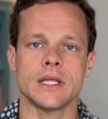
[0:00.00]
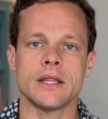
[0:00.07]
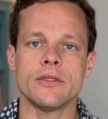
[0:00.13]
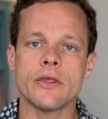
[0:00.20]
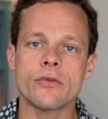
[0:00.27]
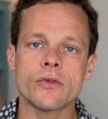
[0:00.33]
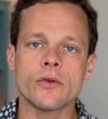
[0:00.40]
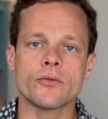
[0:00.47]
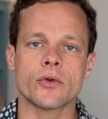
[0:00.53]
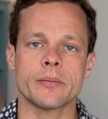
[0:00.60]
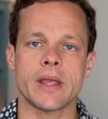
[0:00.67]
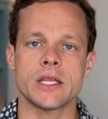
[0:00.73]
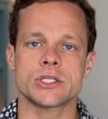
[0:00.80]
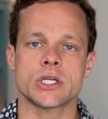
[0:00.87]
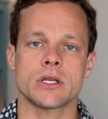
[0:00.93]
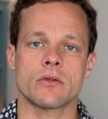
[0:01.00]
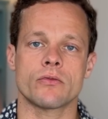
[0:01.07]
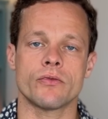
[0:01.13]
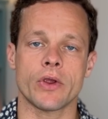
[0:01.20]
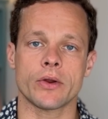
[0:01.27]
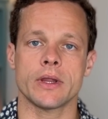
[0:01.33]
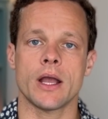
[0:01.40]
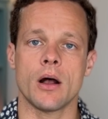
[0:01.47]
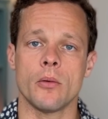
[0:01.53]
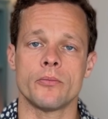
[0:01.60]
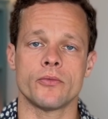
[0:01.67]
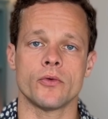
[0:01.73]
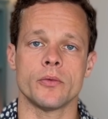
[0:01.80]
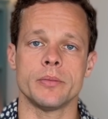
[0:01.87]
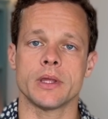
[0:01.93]
And this information is very
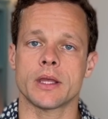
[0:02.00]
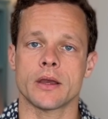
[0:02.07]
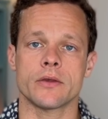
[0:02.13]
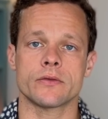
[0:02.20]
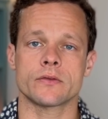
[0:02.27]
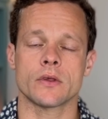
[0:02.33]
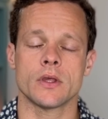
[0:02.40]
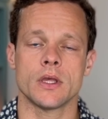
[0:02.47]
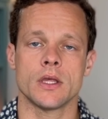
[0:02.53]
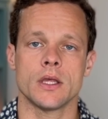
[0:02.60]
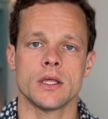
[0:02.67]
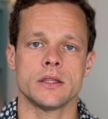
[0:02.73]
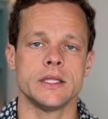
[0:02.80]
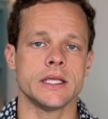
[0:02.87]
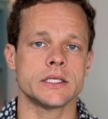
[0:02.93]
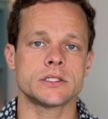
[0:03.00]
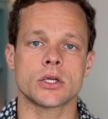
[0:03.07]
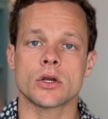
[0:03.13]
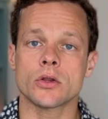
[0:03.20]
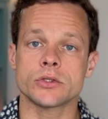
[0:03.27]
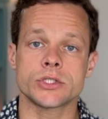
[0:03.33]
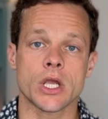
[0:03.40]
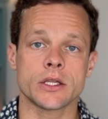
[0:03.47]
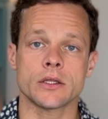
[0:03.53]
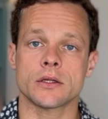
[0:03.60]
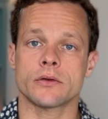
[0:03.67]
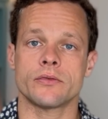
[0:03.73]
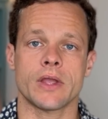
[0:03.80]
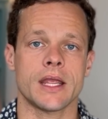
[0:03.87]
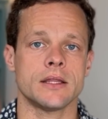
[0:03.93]
helpful because the internal
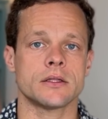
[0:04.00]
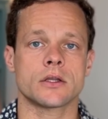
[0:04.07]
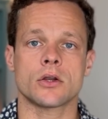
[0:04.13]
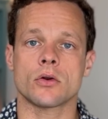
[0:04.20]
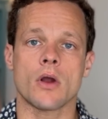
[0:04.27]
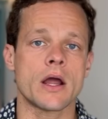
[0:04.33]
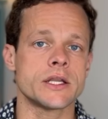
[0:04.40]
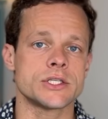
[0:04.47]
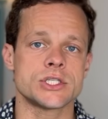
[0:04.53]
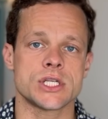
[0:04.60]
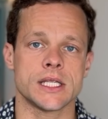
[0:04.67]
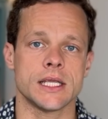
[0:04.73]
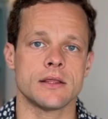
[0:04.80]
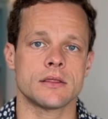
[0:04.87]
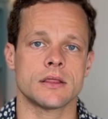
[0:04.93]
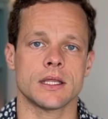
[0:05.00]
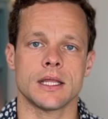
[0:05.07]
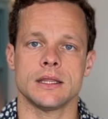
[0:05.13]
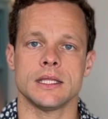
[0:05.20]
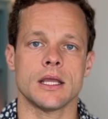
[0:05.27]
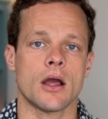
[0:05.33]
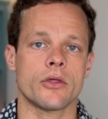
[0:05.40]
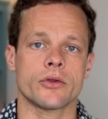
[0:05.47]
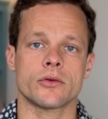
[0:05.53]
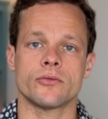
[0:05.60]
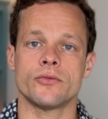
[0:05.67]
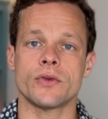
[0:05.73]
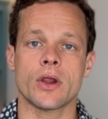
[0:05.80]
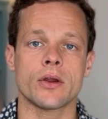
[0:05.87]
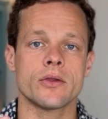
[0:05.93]
jugular vein, the carotid sheath, and the other
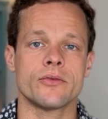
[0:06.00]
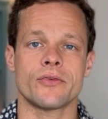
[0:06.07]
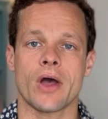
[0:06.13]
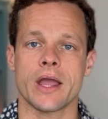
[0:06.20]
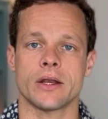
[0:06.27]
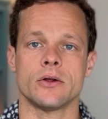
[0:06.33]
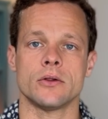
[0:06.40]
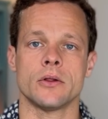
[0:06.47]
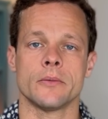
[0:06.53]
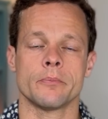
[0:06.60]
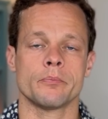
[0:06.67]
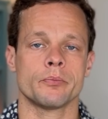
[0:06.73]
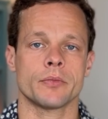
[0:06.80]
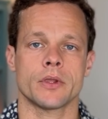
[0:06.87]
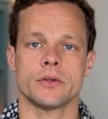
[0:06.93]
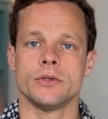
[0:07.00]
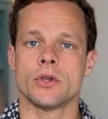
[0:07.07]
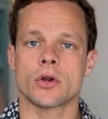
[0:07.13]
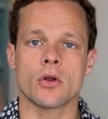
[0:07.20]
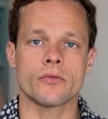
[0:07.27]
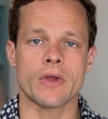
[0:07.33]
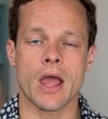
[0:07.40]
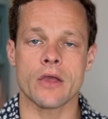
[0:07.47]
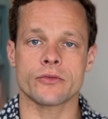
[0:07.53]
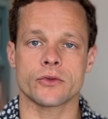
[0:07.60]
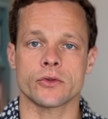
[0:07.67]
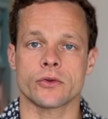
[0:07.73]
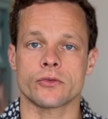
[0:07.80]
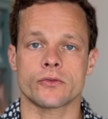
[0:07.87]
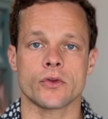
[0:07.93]
very vital
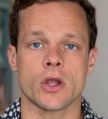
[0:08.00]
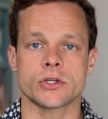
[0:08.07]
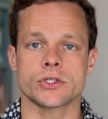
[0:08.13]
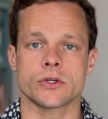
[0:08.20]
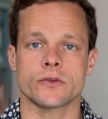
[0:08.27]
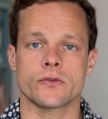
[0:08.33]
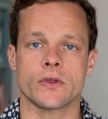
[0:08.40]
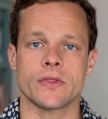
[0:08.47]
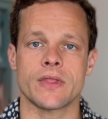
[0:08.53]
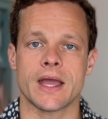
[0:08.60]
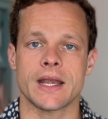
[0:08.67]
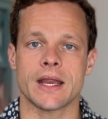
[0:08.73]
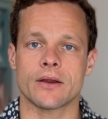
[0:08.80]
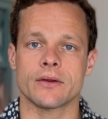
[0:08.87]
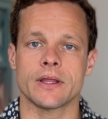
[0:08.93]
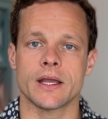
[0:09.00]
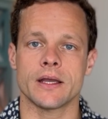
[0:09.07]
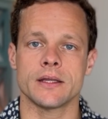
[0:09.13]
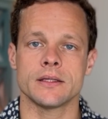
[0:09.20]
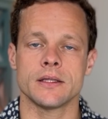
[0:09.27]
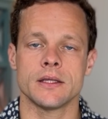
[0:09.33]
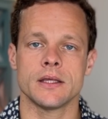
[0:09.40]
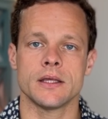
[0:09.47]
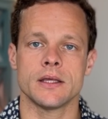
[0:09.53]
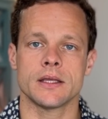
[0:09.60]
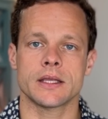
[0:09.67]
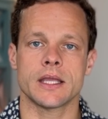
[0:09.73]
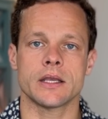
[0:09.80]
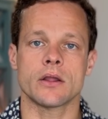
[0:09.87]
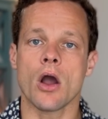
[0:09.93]
neurovascular structures in that area
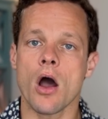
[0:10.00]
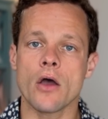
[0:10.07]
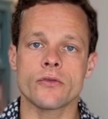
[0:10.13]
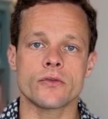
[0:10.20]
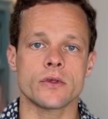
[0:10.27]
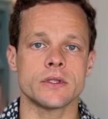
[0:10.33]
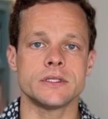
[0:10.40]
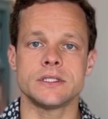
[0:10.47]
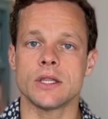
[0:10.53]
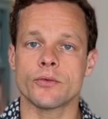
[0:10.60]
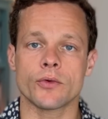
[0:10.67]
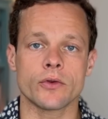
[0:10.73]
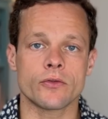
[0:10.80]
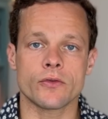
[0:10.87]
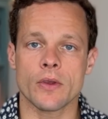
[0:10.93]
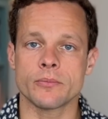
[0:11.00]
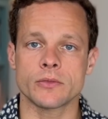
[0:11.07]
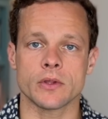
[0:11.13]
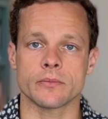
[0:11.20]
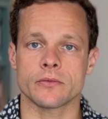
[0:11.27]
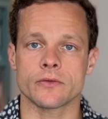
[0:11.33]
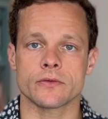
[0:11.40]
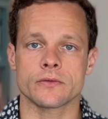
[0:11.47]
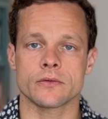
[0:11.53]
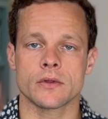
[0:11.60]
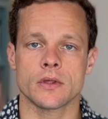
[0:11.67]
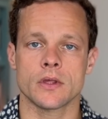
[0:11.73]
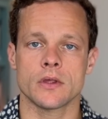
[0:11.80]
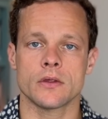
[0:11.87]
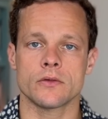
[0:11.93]
can cause different symptoms.
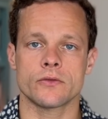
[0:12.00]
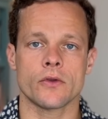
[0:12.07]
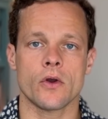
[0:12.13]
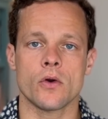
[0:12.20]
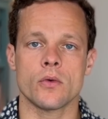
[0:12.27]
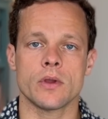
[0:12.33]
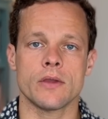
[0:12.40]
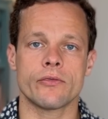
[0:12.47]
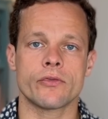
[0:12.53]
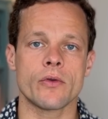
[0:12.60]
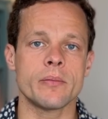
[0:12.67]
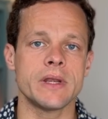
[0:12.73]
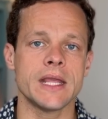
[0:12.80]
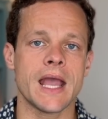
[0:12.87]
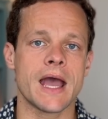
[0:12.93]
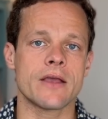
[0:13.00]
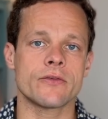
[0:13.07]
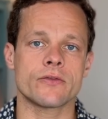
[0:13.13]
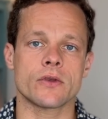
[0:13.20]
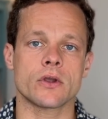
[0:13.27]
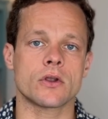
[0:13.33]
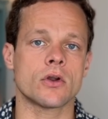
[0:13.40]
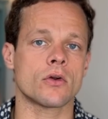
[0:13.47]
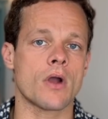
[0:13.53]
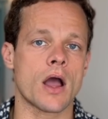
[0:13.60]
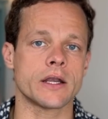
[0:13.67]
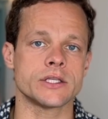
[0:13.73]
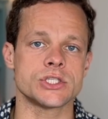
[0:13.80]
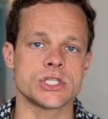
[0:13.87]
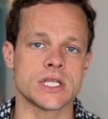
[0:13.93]
So if somebody has a
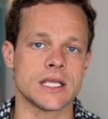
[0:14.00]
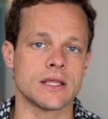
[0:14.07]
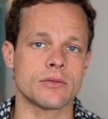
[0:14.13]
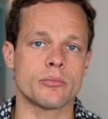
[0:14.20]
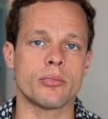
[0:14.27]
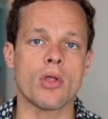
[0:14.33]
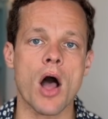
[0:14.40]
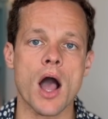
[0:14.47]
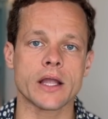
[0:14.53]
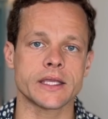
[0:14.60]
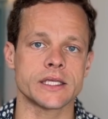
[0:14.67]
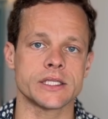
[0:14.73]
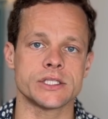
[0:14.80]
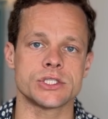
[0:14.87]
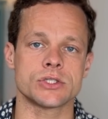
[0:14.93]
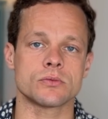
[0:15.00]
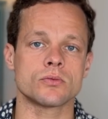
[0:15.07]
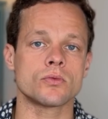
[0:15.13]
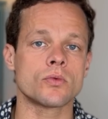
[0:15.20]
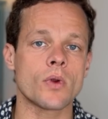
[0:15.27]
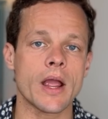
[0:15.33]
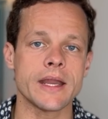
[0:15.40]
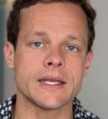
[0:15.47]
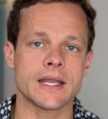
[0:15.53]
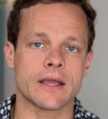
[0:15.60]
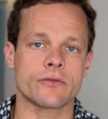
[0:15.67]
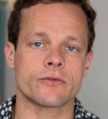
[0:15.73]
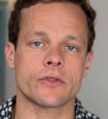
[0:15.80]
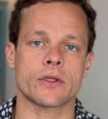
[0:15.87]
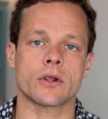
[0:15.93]
carotid sheath blockage right
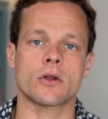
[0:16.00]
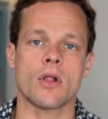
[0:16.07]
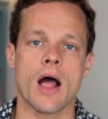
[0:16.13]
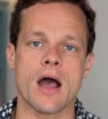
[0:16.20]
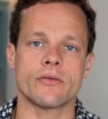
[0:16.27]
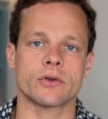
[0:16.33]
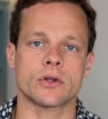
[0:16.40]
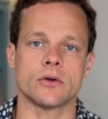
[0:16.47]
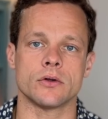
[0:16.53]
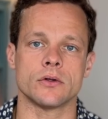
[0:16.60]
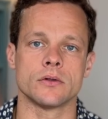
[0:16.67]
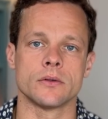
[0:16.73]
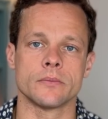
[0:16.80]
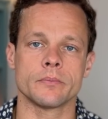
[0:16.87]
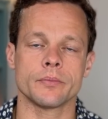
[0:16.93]
next to their clavicle,